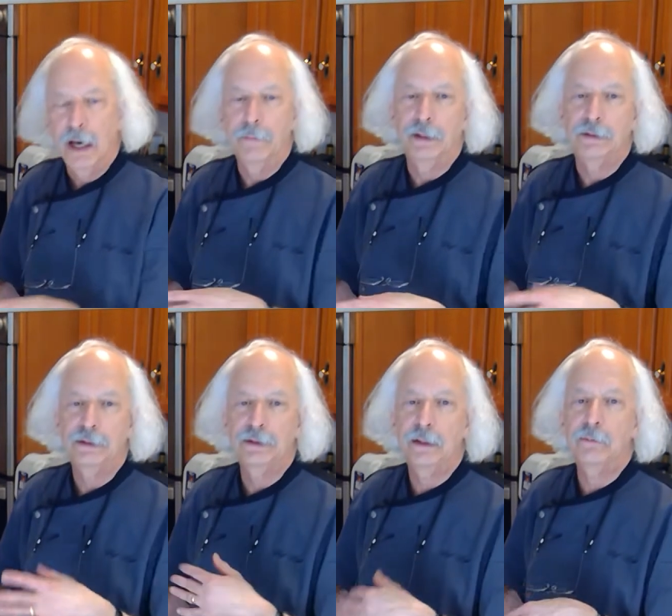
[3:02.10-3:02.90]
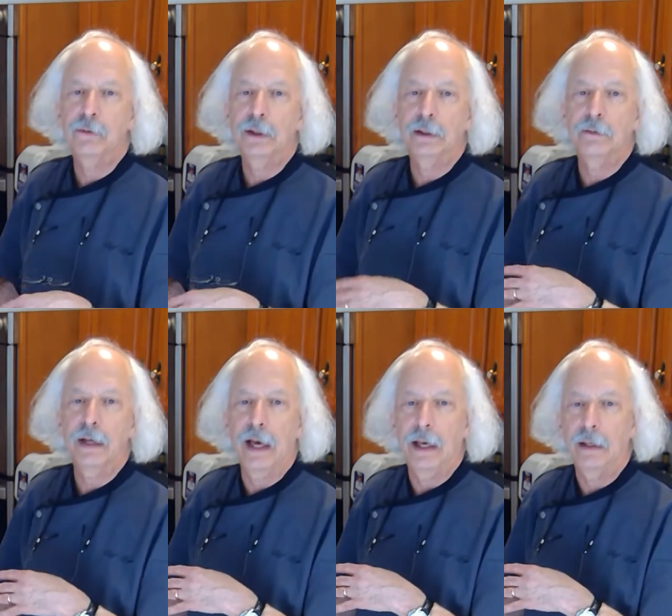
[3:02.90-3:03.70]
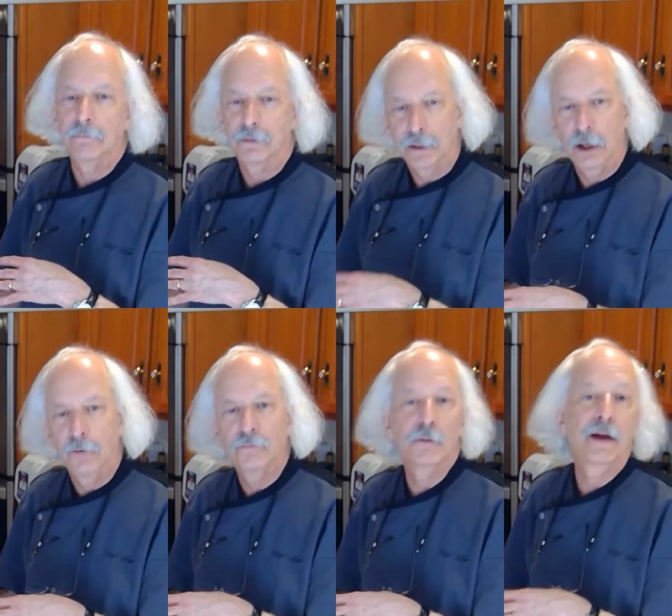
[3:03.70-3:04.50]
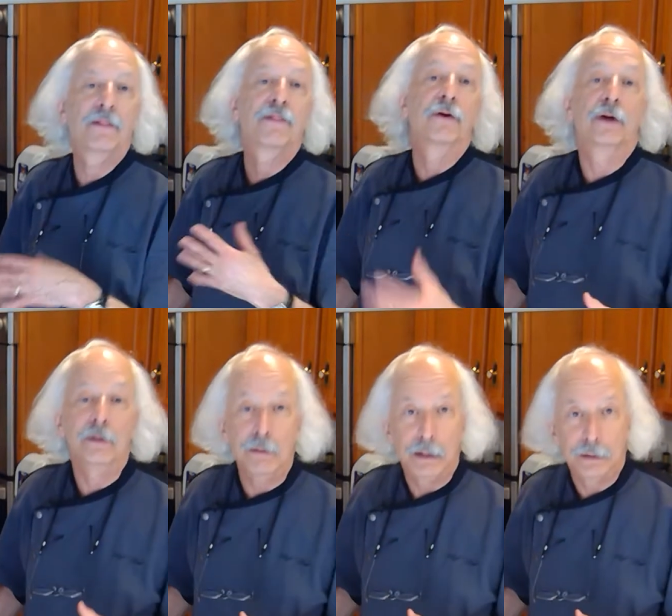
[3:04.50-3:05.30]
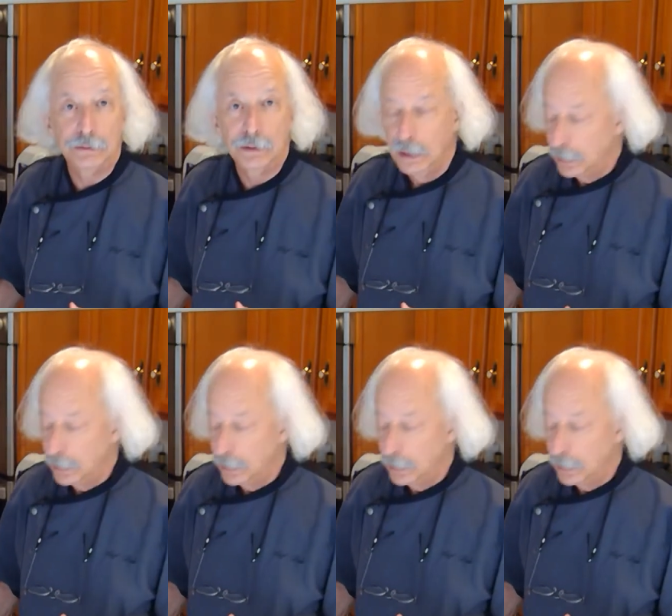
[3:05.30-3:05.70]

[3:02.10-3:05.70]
I'm going to simmer it uh, very low for about 30 minutes.